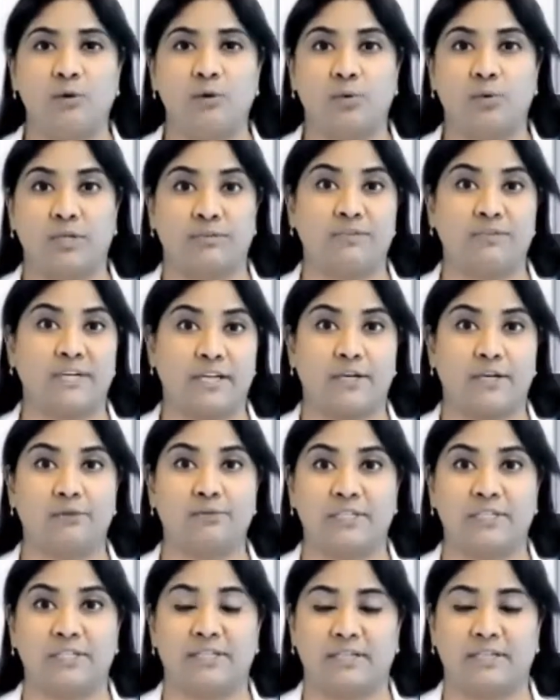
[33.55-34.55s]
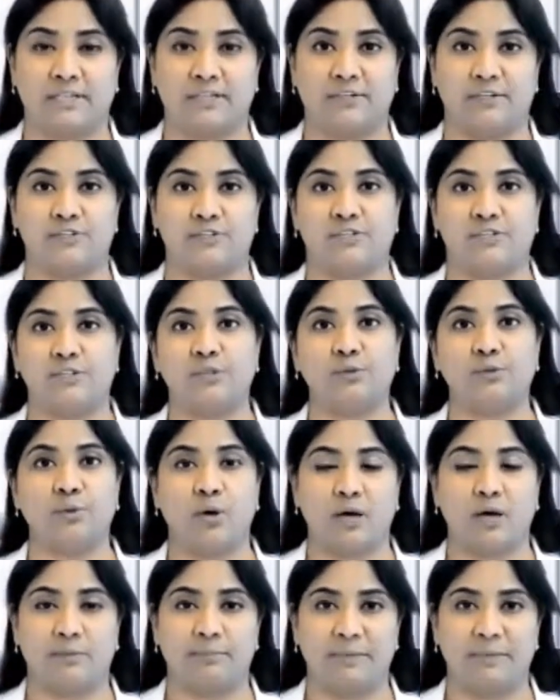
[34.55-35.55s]
whatever accounting records you
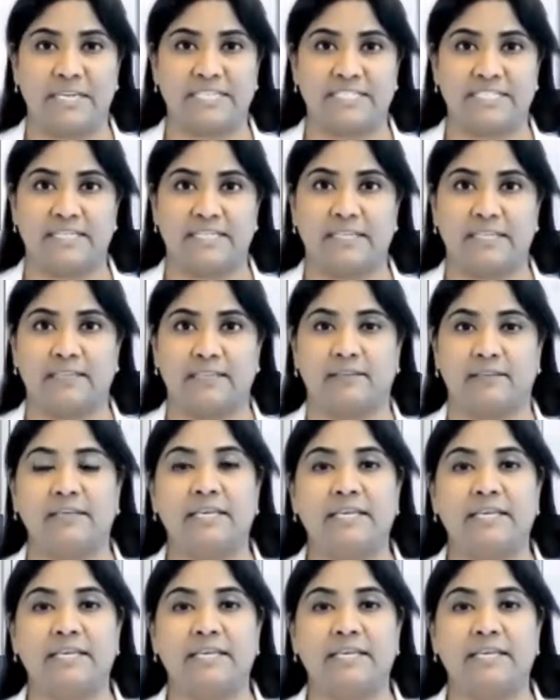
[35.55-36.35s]
are maintaining.